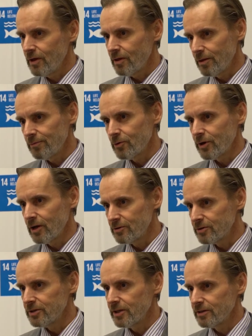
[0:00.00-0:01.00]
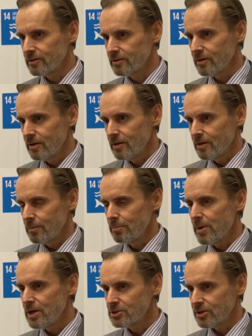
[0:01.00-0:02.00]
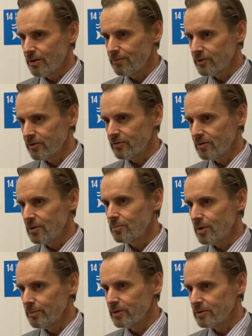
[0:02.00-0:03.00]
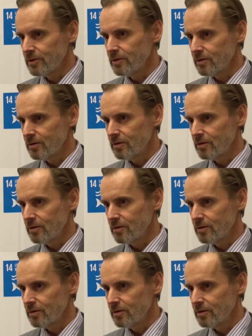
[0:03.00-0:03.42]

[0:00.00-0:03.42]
They've already undertaken major efforts in implementing